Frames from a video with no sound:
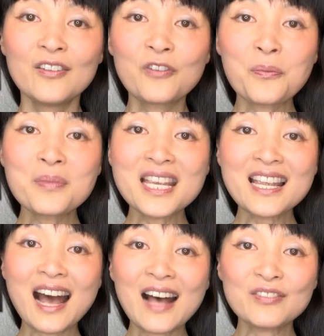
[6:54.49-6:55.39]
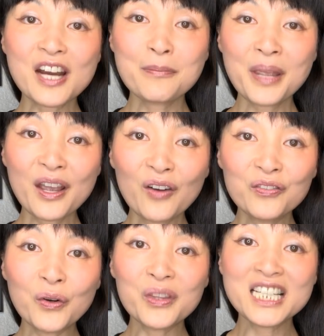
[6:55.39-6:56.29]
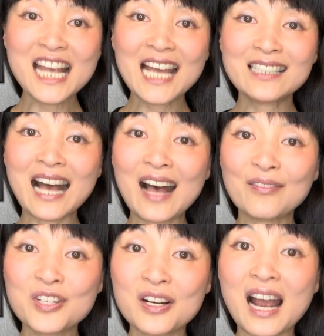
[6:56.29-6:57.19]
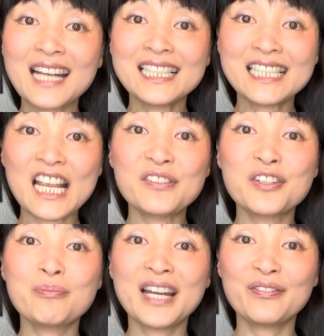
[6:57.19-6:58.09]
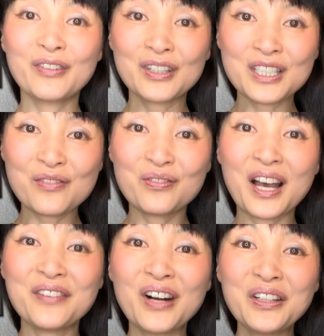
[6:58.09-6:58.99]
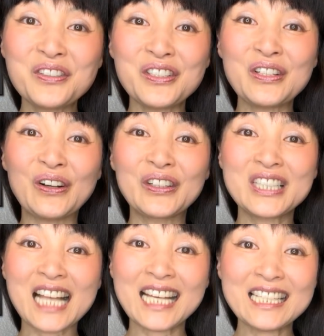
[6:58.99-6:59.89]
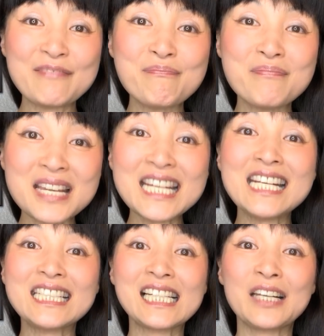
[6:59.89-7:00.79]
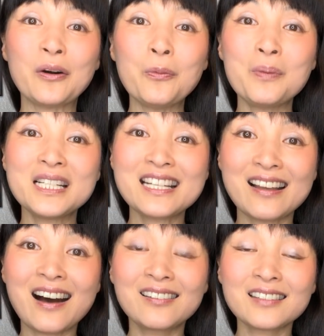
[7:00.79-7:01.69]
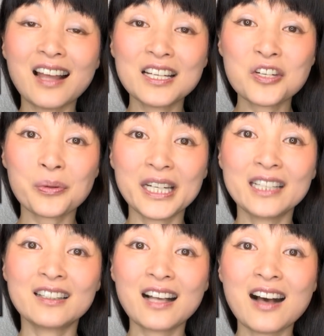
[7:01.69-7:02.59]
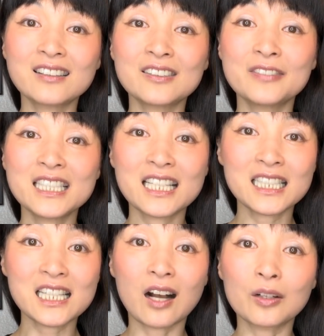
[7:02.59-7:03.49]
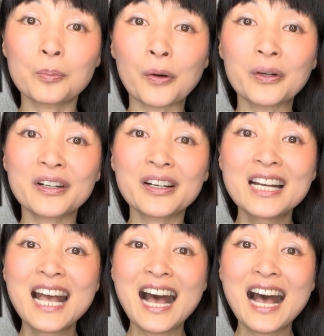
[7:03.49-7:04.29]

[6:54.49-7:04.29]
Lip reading: For me, after I pay off all the debt, after I saved my first $500, I immediately opened an online trading account with a stockbroker.